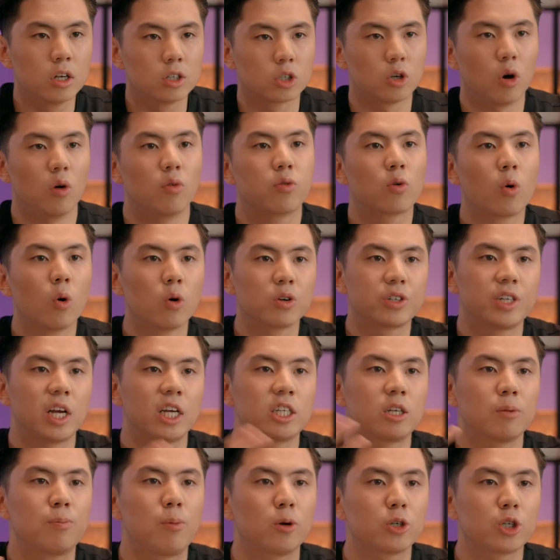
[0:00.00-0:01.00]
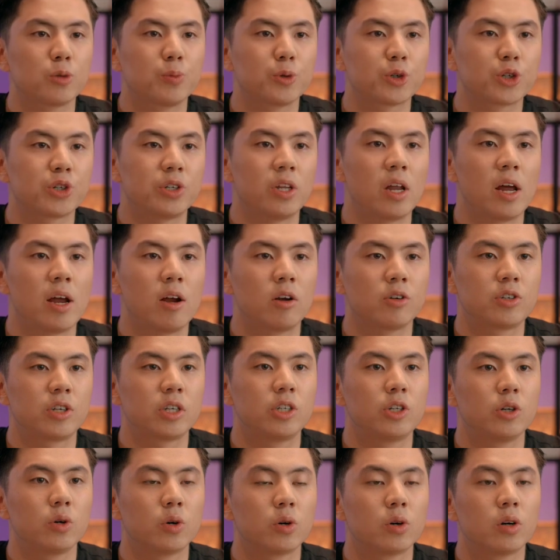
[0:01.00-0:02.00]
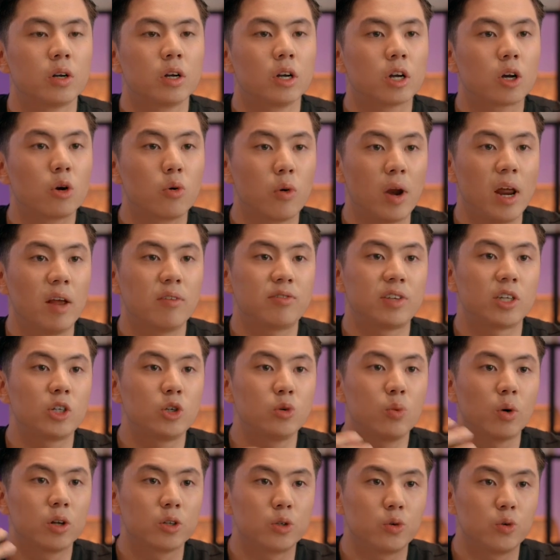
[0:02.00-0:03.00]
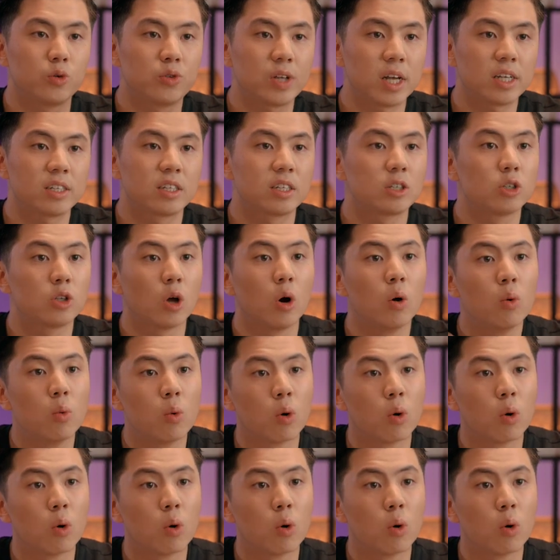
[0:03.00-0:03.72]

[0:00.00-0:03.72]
So of course, there's a possible scenario that your creatives that you want to test don't